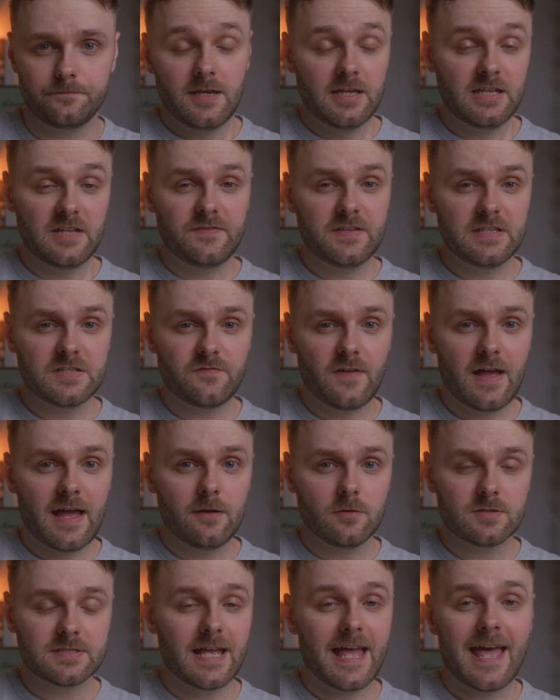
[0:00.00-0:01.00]
And if these
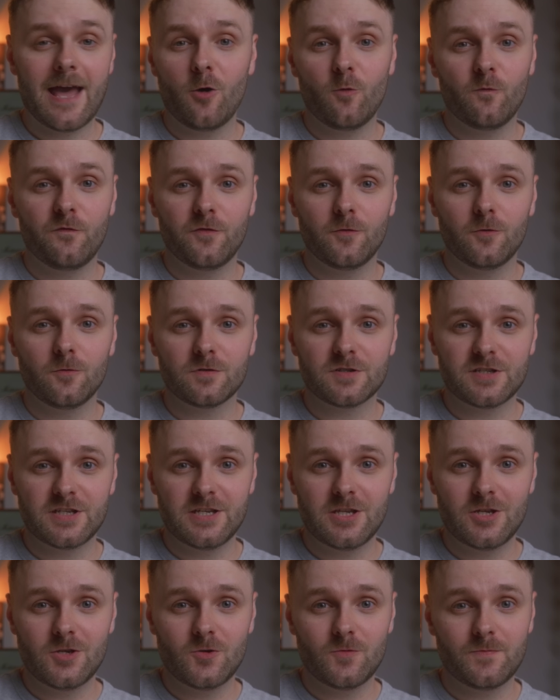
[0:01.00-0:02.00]
files are helpful to
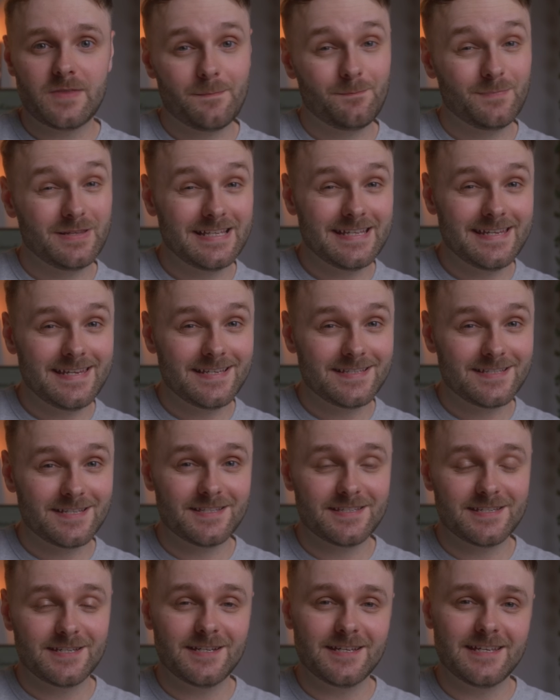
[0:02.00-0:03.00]
you, then please
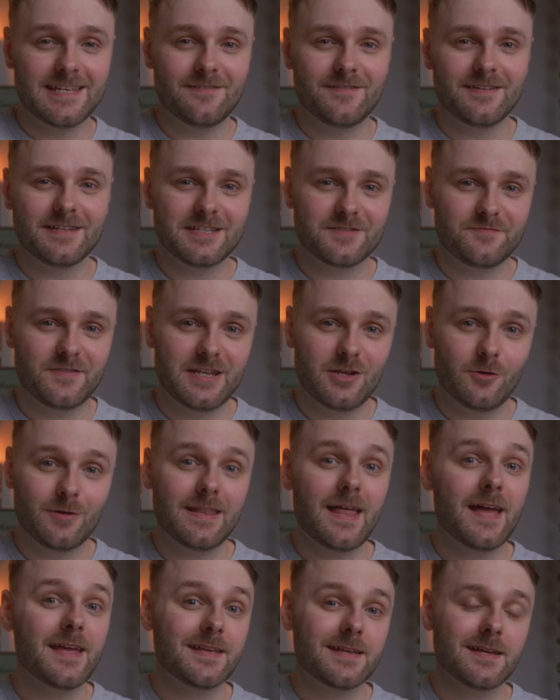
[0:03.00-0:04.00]
consider giving this video a
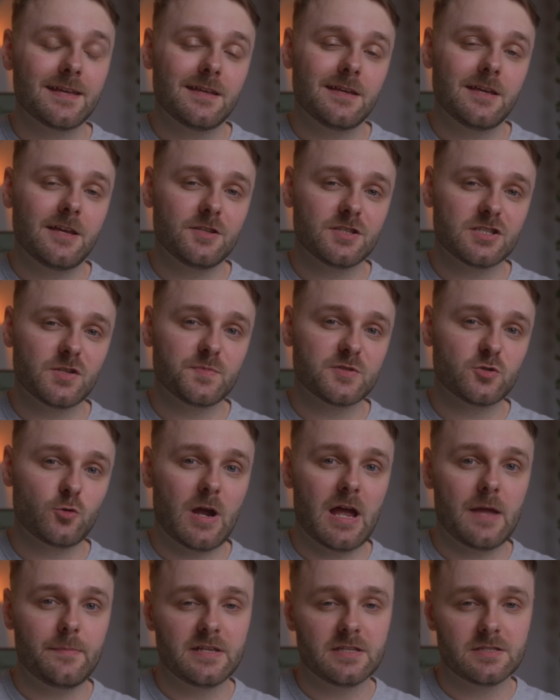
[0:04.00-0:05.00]
like and
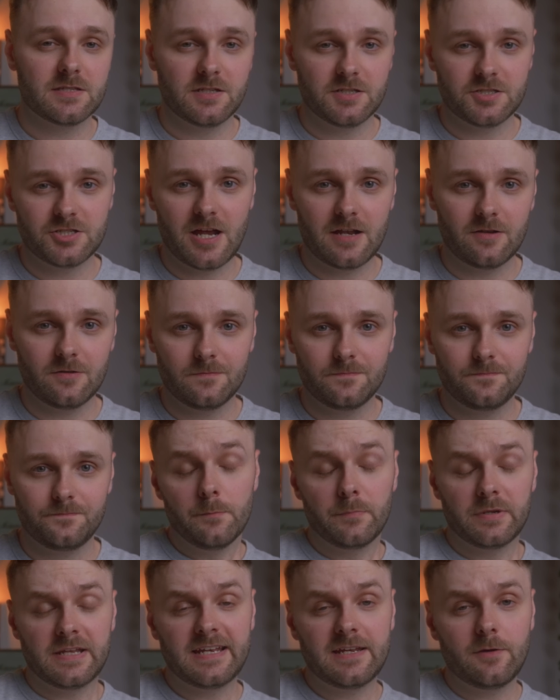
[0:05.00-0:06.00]
subscribing to the channel.
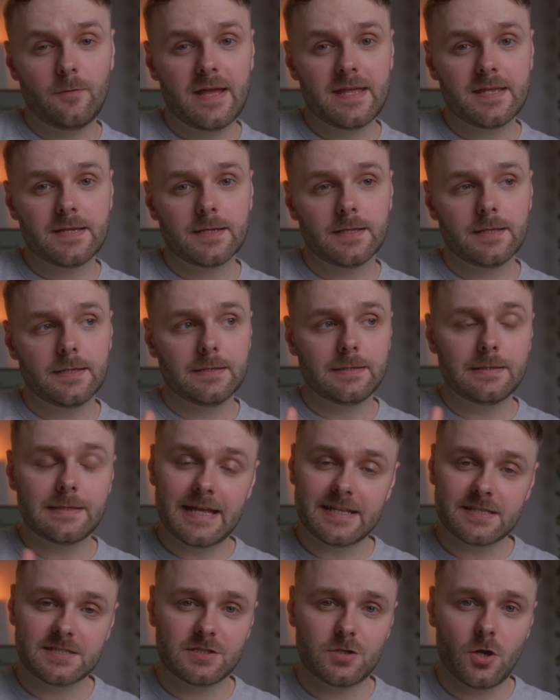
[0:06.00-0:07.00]
But anyway,
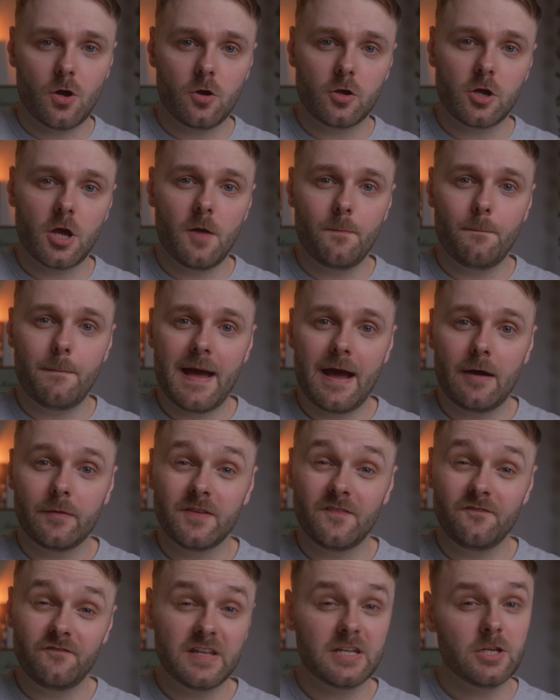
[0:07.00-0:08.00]
let's talk about
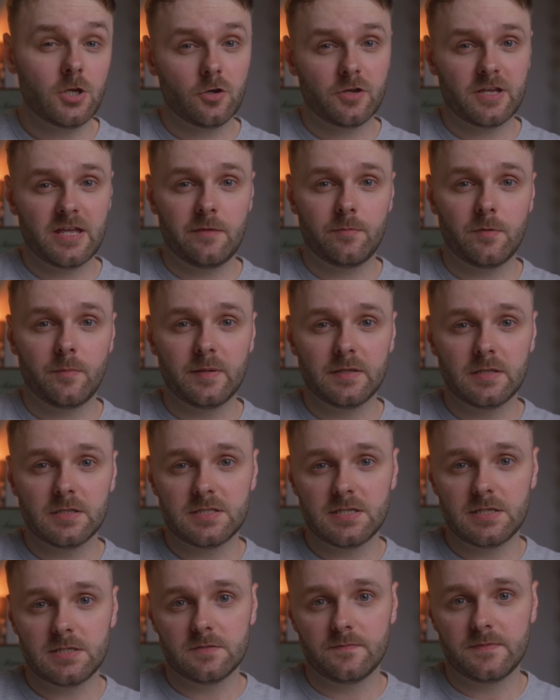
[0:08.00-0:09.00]
the video
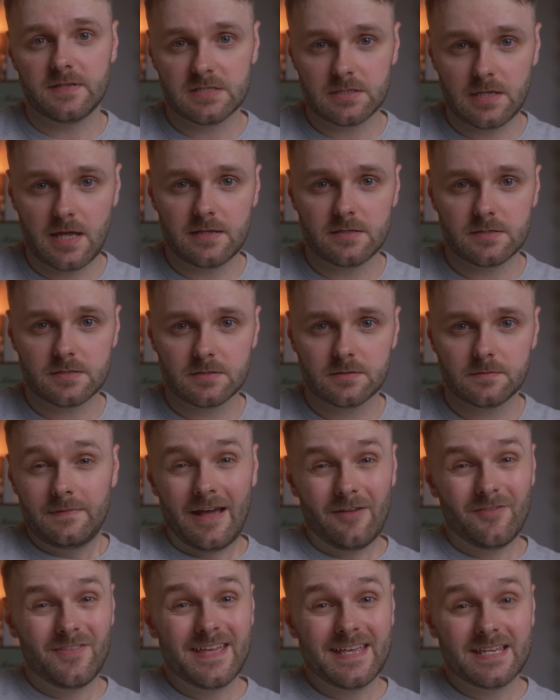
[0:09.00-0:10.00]
capabilities of this lens.
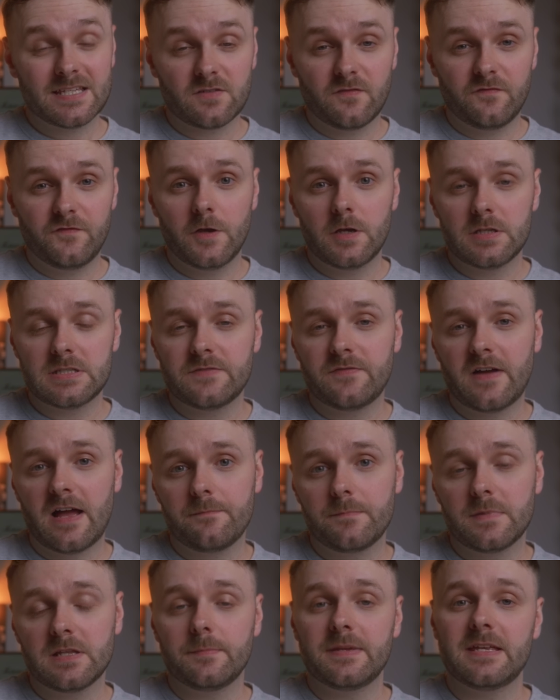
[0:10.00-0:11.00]
Now this
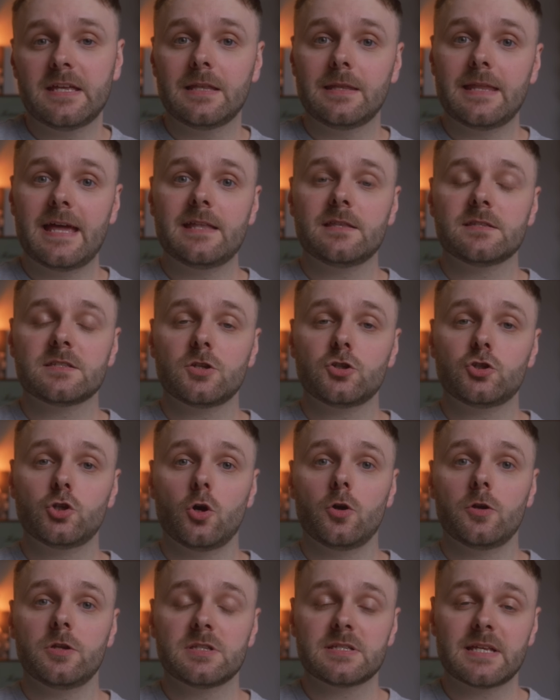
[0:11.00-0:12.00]
35mm lens
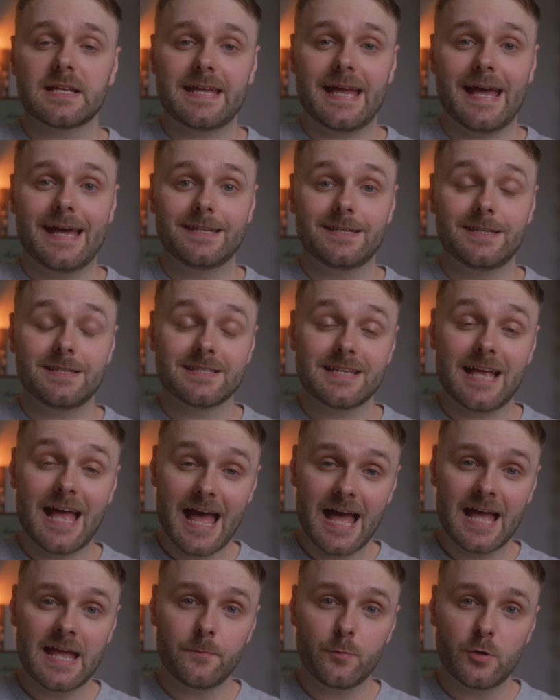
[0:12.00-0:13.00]
joins Canon's
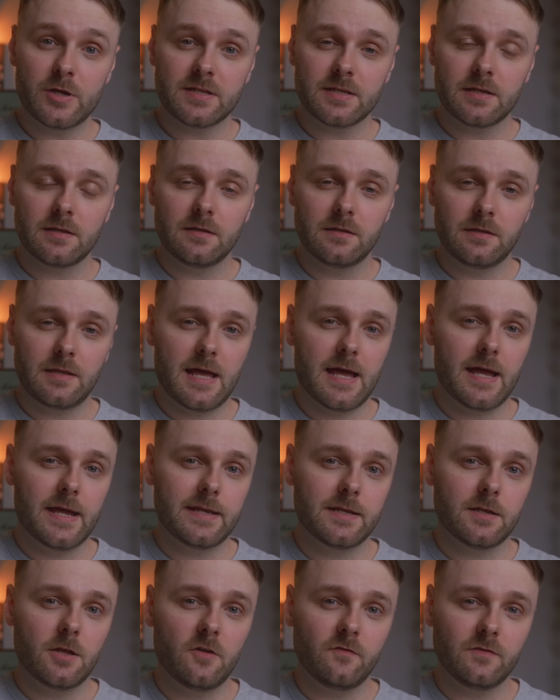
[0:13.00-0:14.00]
hybrid
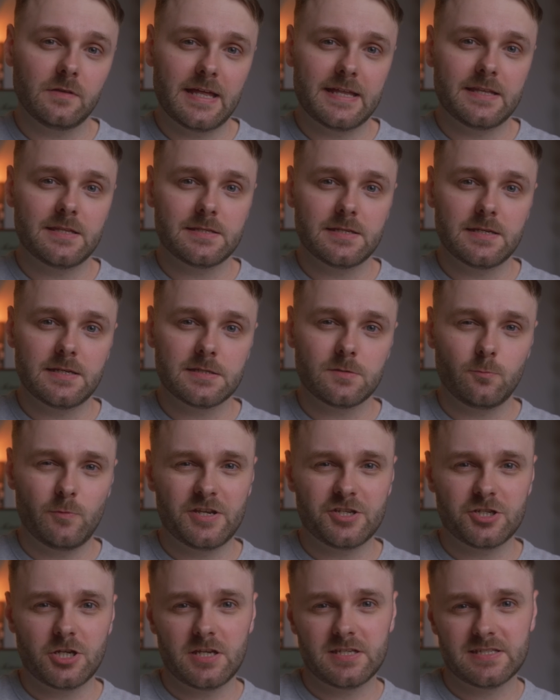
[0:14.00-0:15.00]
line of lenses,
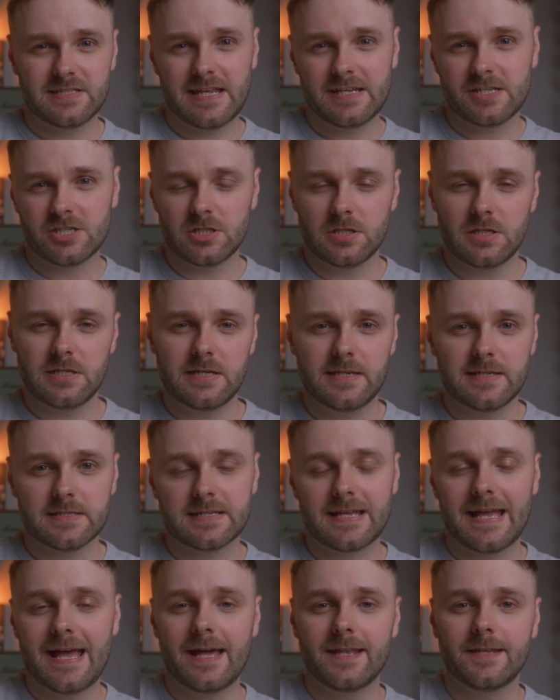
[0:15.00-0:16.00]
which essentially is
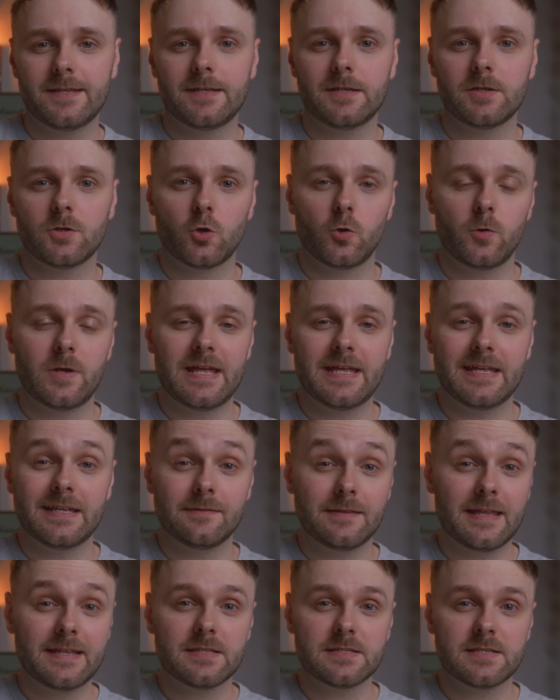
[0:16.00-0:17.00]
Canon creating
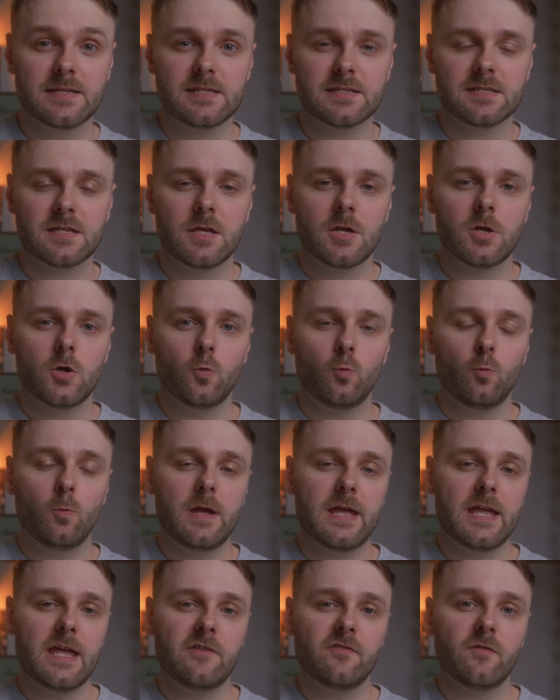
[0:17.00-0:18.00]
lenses
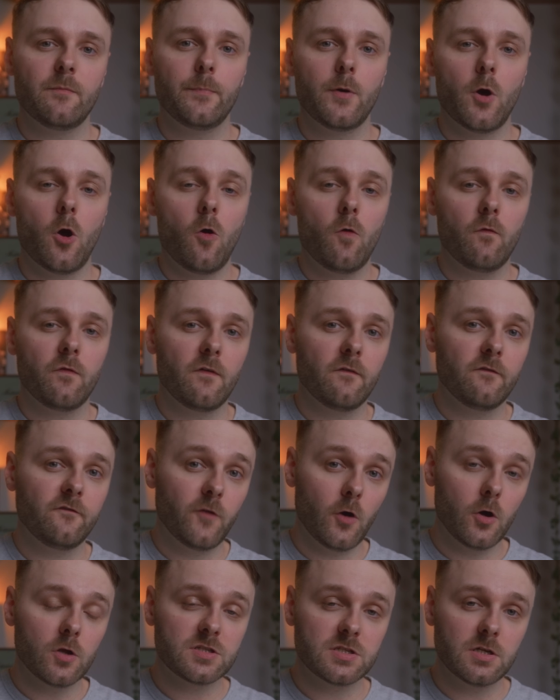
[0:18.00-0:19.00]
with both
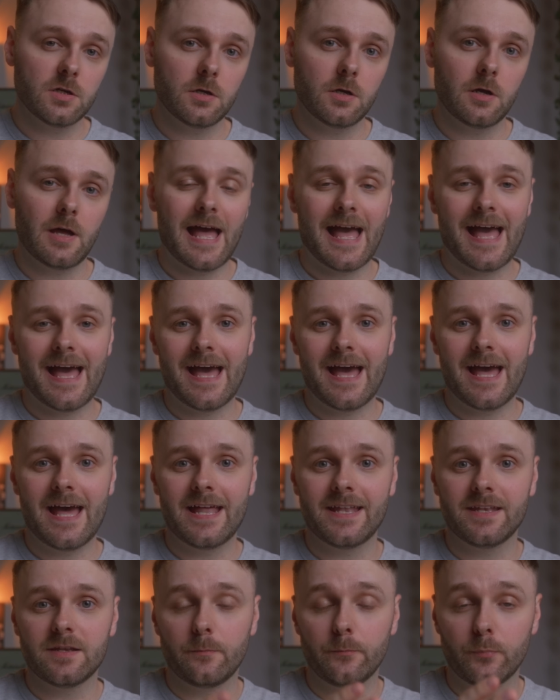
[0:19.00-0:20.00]
photo
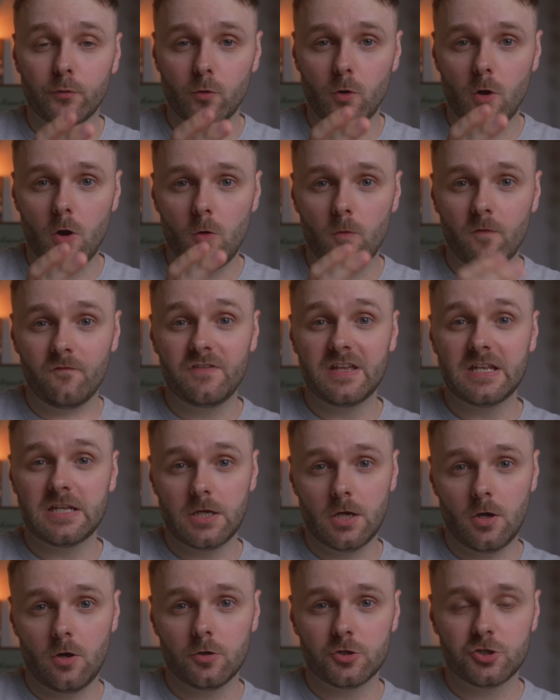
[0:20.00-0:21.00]
and pro
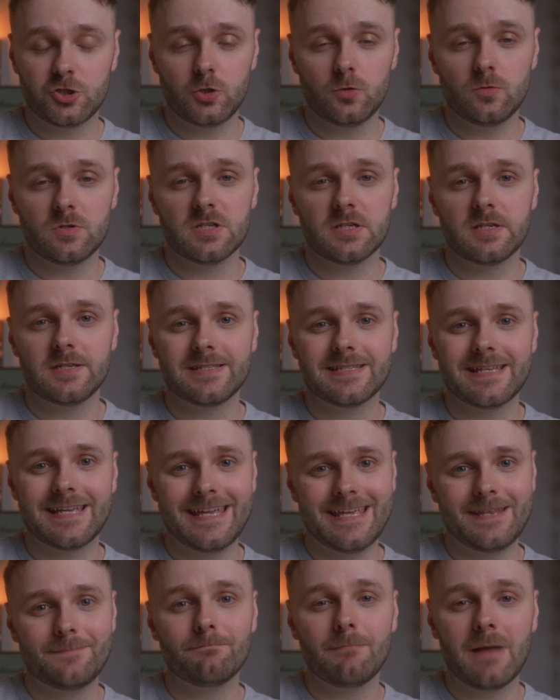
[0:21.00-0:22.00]
video shooters
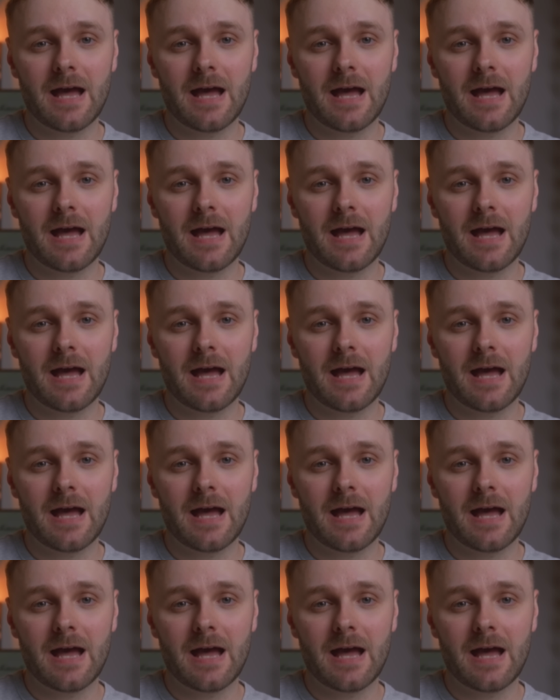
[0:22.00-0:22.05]
in